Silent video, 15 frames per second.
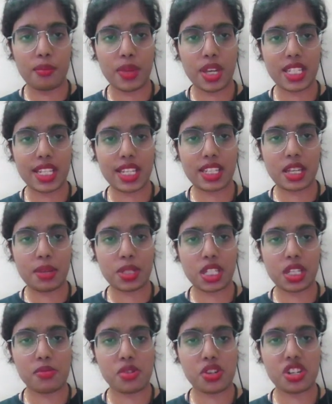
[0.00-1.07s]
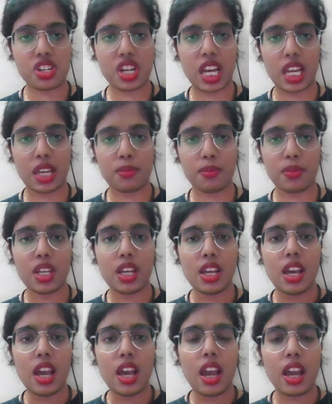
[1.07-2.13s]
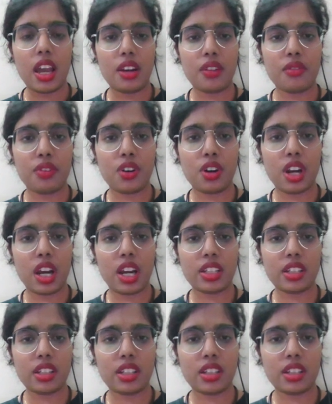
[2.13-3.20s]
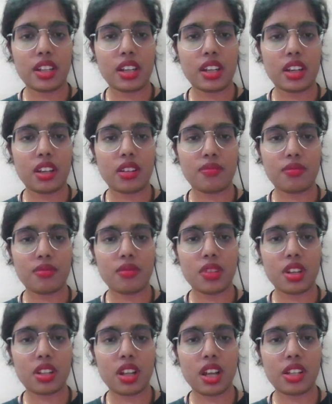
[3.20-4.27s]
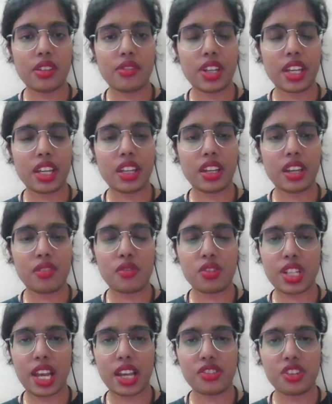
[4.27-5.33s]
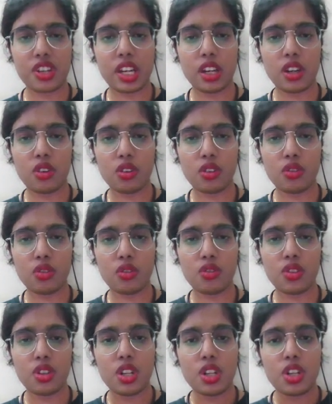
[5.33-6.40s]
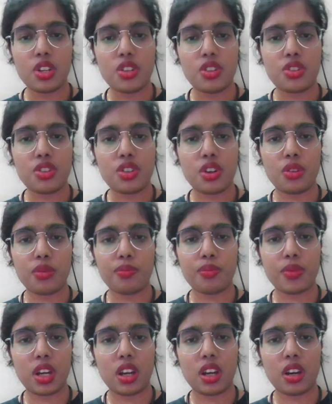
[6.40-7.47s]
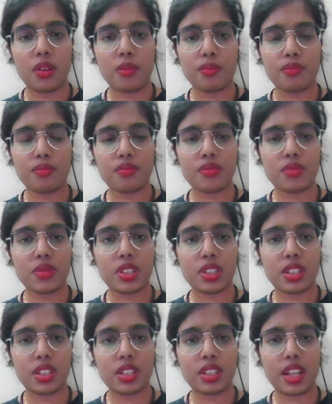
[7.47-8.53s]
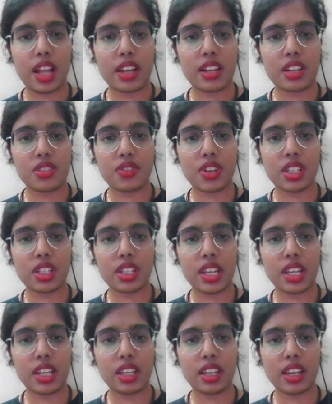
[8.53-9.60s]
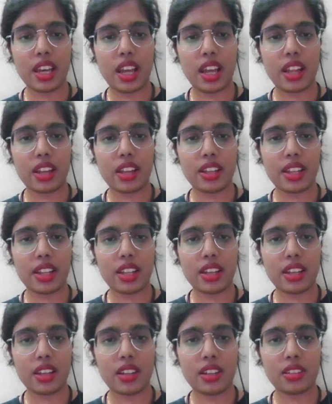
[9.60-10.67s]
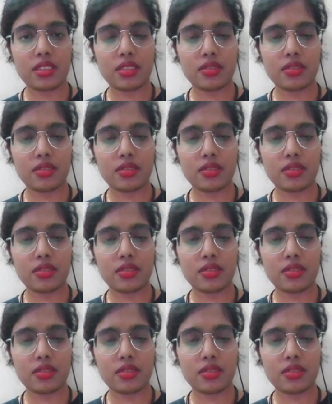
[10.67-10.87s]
basic subscription type, and for other way it was actually low. So that is one thing. And then